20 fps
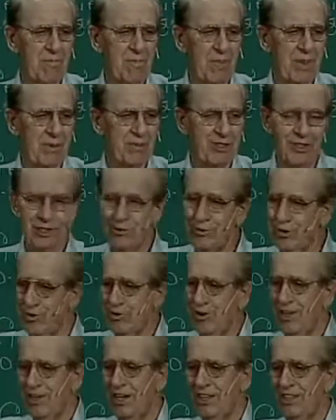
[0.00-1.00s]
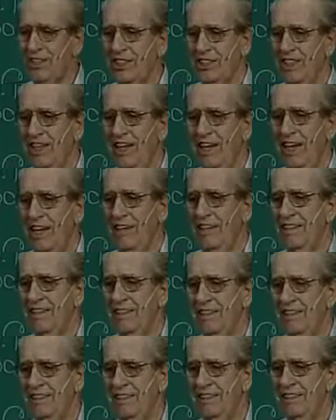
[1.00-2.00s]
But see, we've lost that.
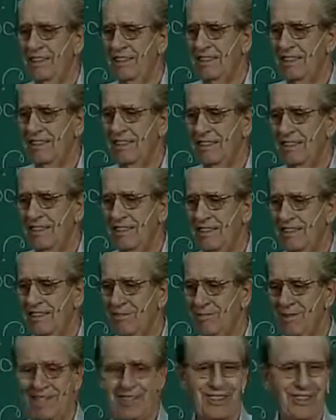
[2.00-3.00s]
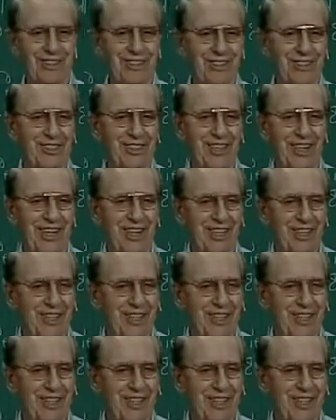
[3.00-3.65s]
My goodness, today they